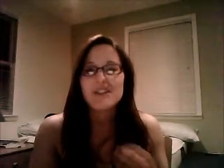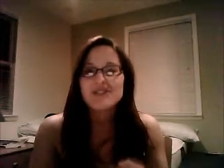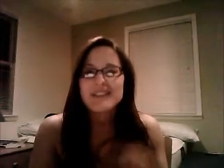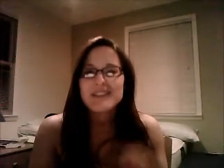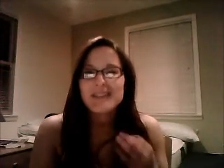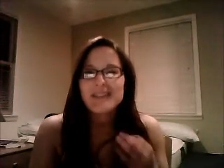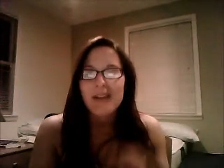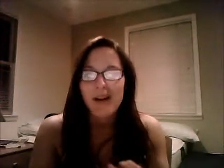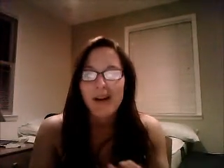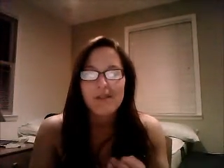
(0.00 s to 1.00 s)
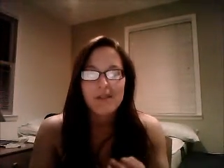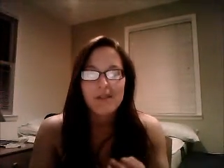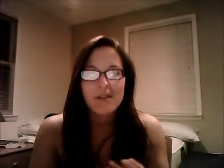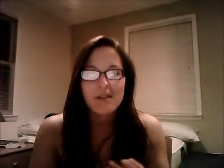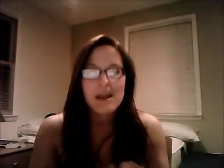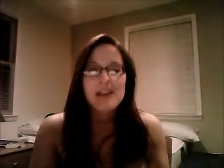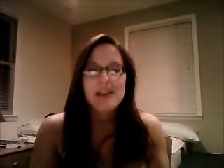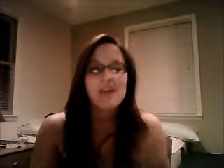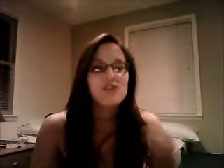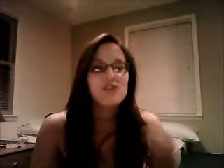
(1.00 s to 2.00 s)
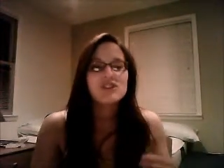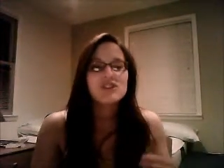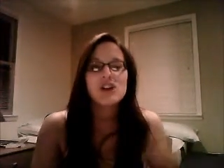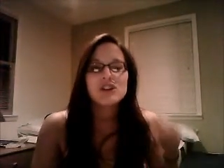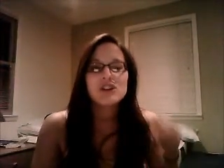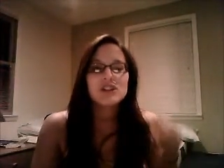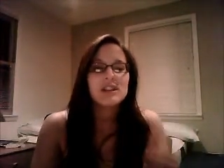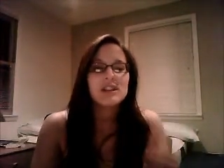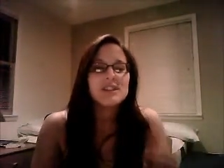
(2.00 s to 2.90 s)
that she is enough, that for as long as she